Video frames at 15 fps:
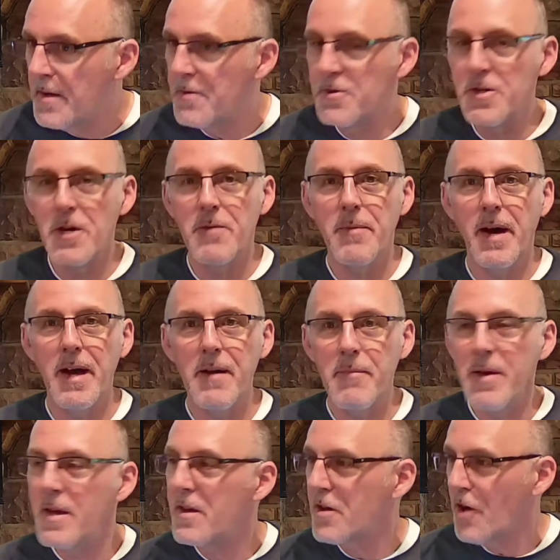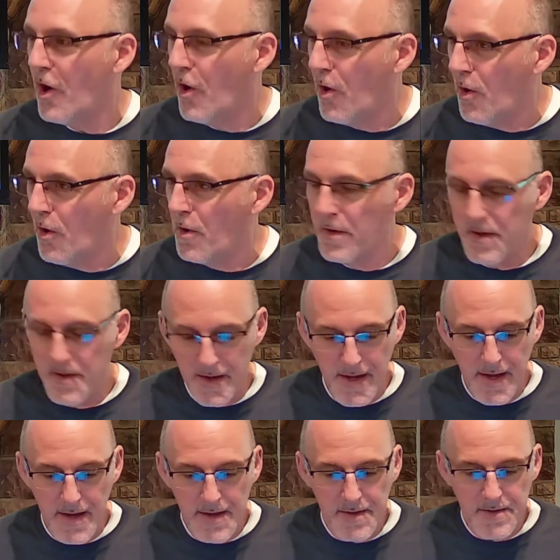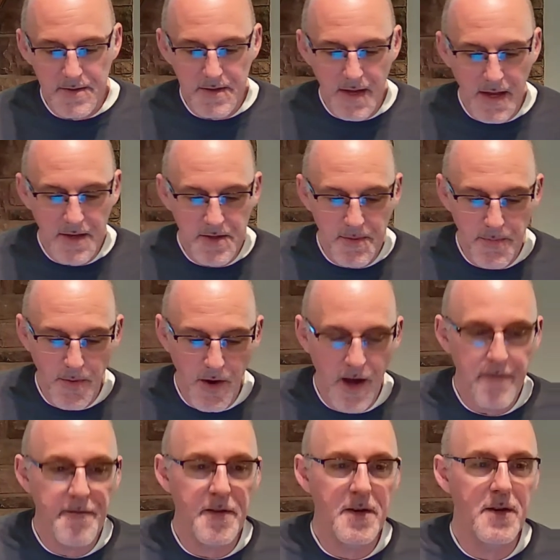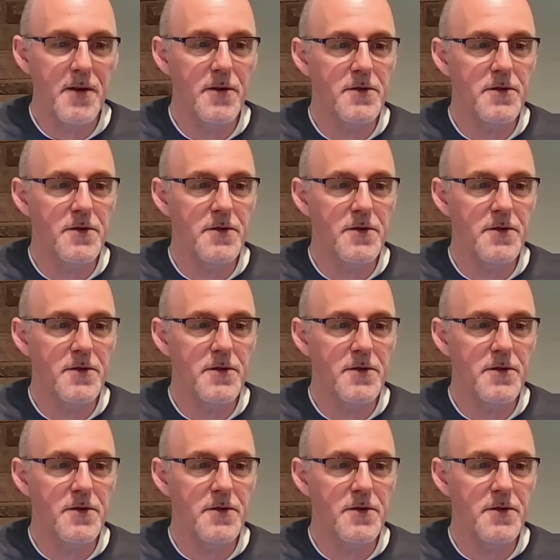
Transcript: Jeremiah being called as a prophet here.